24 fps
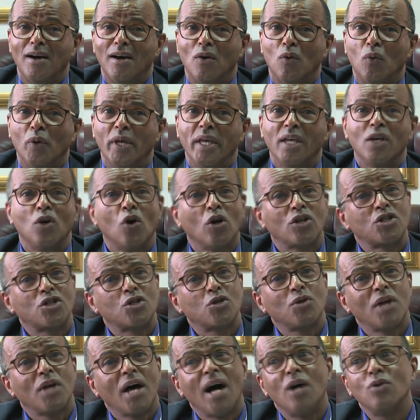We got
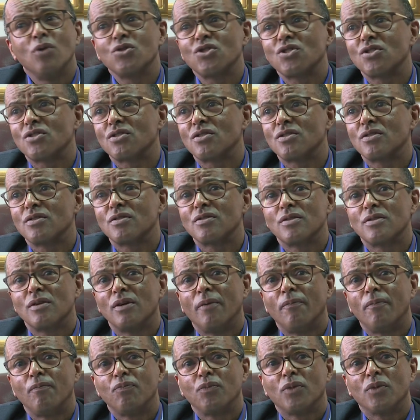to the house.
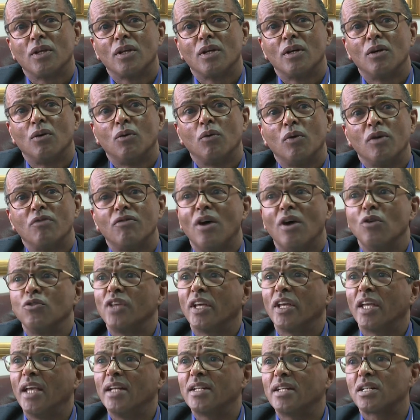We found
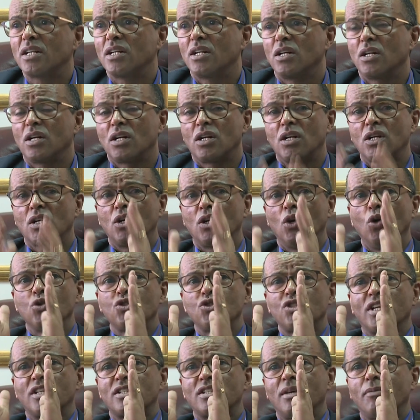the gate
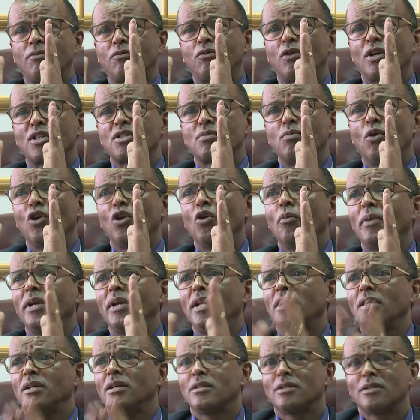closed except for a small
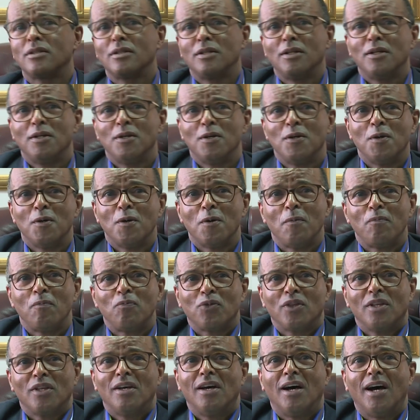opening.
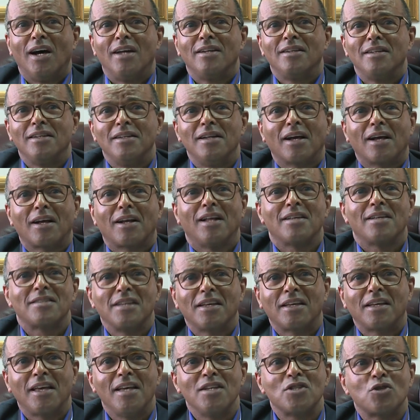And in a
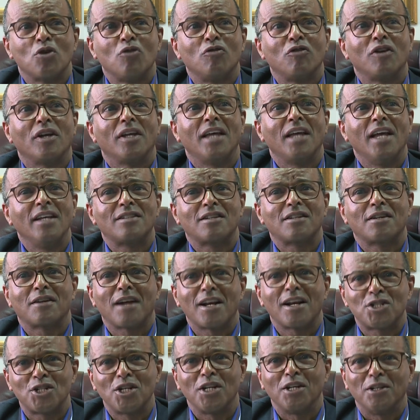classic case of gate
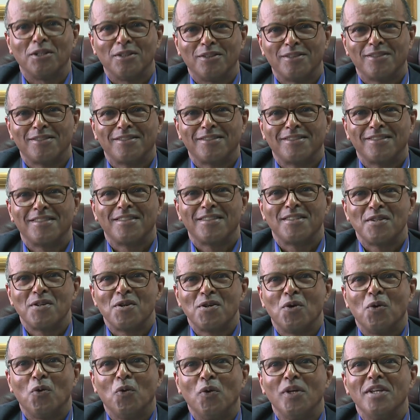crashing,
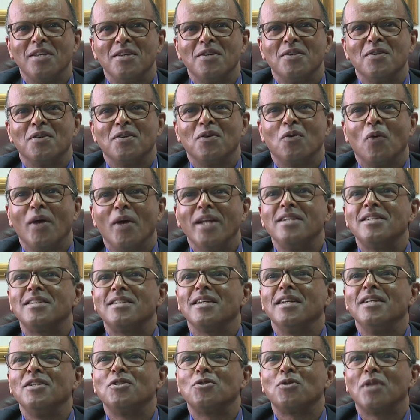we went
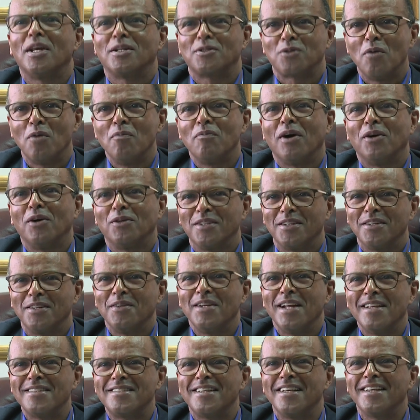into that compound.
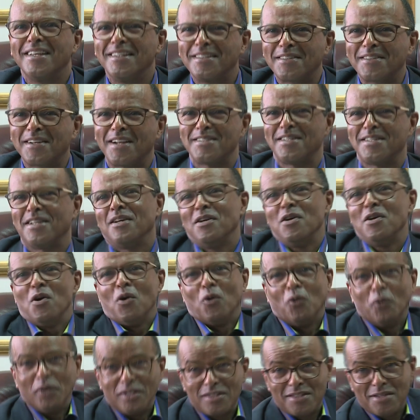When I say gate crashing,
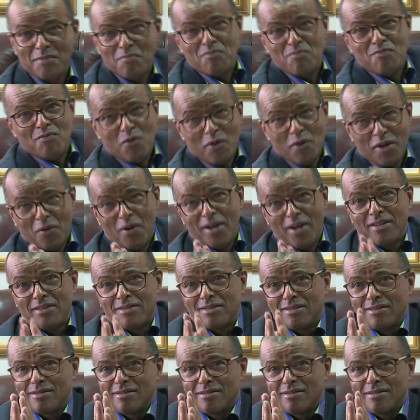we, sim- we went